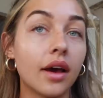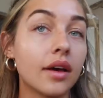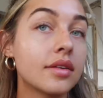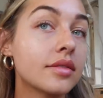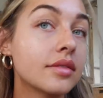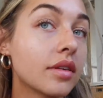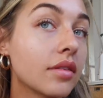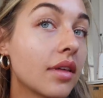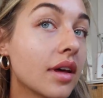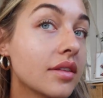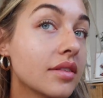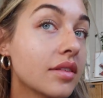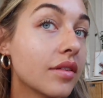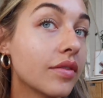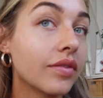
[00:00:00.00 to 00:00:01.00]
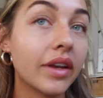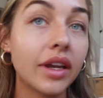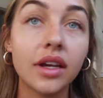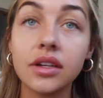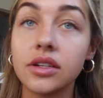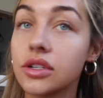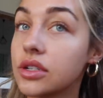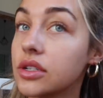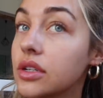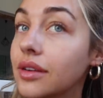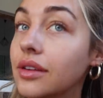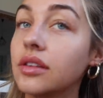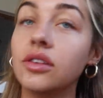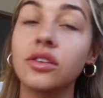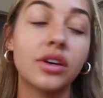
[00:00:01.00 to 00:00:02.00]
So that's the finish.
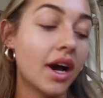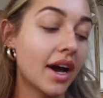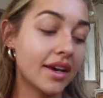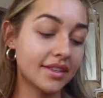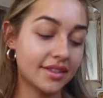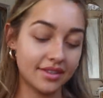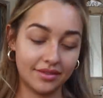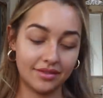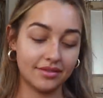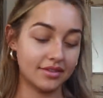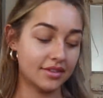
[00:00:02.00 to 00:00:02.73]
You guys